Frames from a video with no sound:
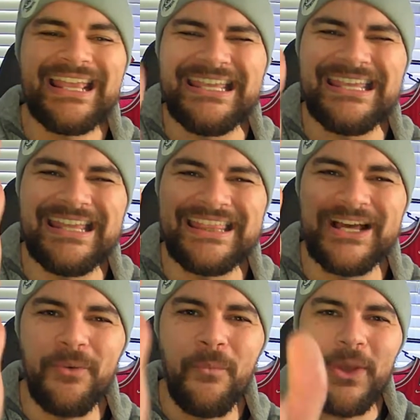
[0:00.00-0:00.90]

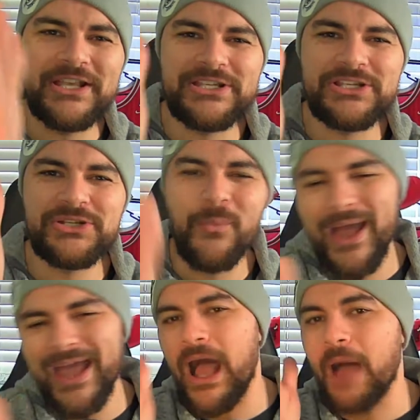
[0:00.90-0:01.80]
Either which
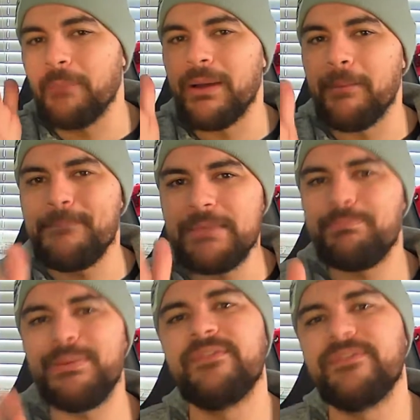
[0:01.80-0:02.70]
way, I'm a
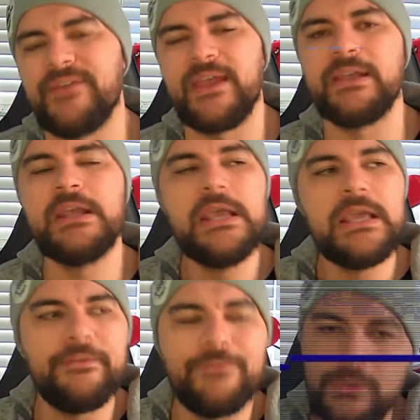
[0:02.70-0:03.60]
big, big fan.
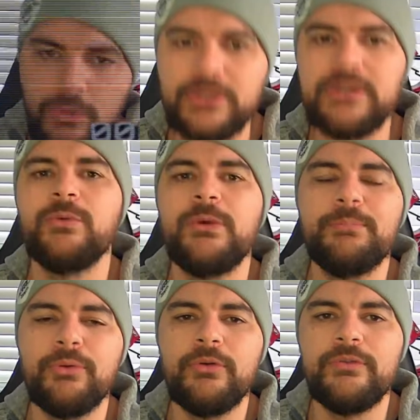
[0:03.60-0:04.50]
If you're looking to
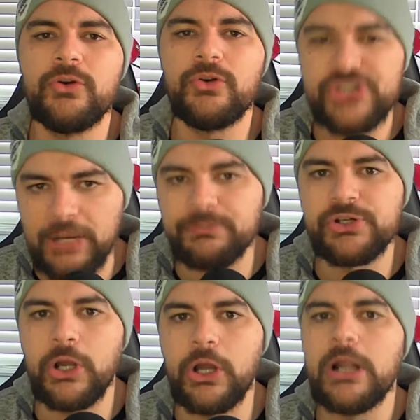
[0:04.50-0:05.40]
improve your jump
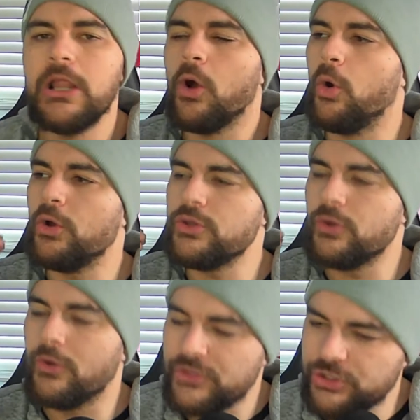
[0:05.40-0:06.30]
shot, or
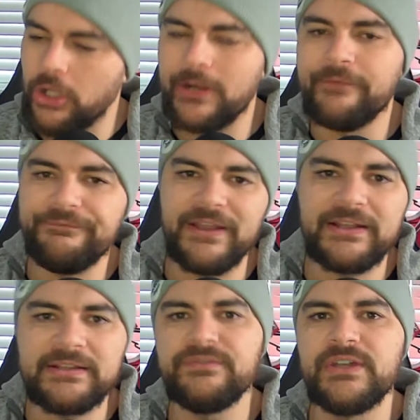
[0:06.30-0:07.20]
your shot
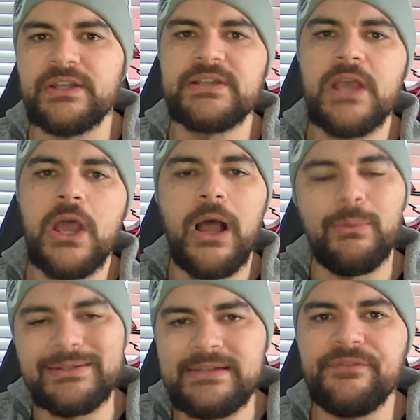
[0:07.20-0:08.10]
effectiveness,
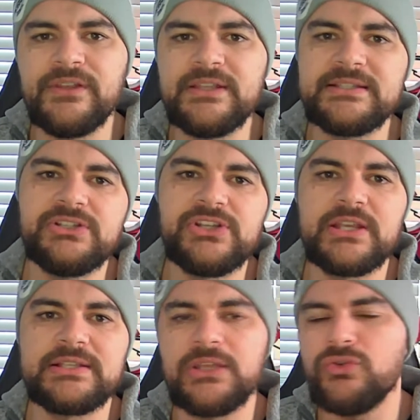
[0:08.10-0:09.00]
I would definitely
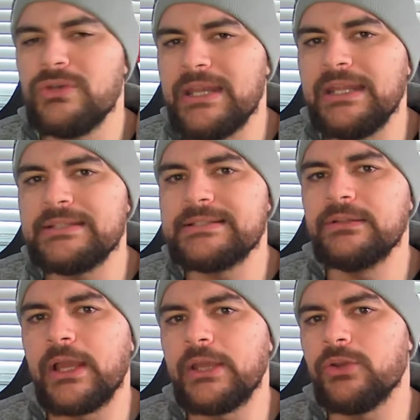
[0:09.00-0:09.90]
suggest that you need to
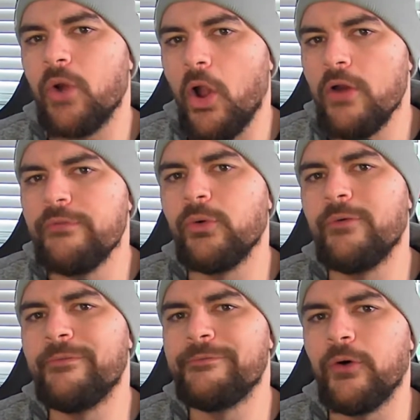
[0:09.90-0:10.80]
look at your
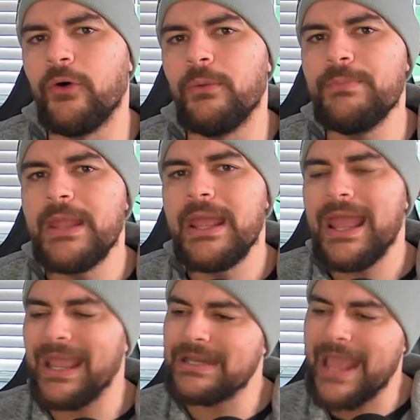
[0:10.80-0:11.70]
overall form
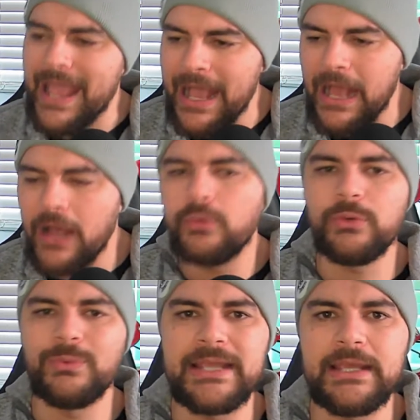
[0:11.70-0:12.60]
and how
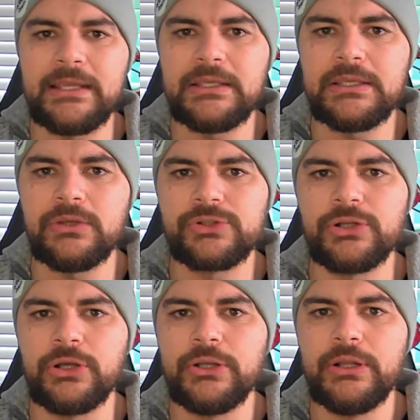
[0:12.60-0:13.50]
you are taking your
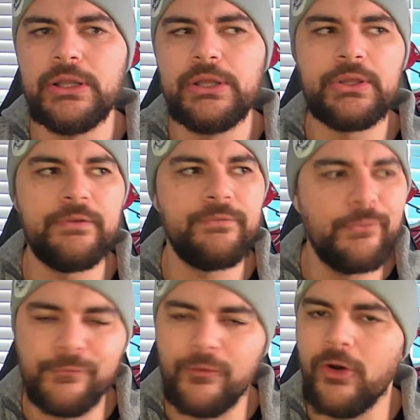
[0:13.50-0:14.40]
shot. If
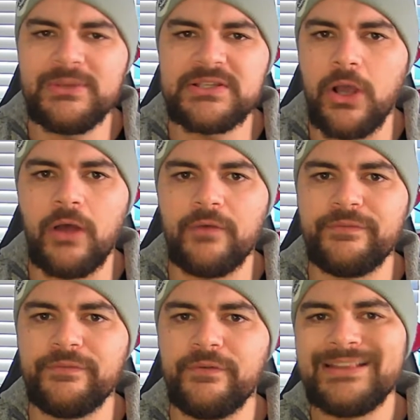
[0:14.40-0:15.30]
your form is
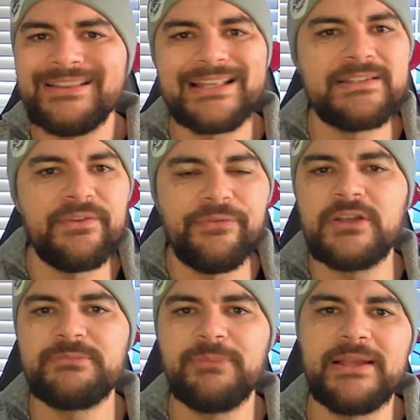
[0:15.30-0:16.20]
off, that's the
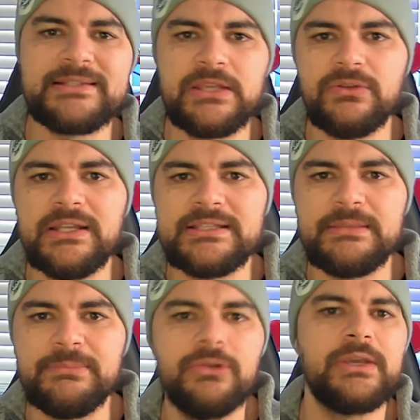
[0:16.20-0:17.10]
first place that you need
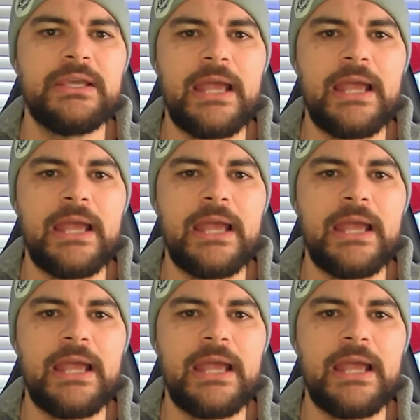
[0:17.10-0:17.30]
to be looking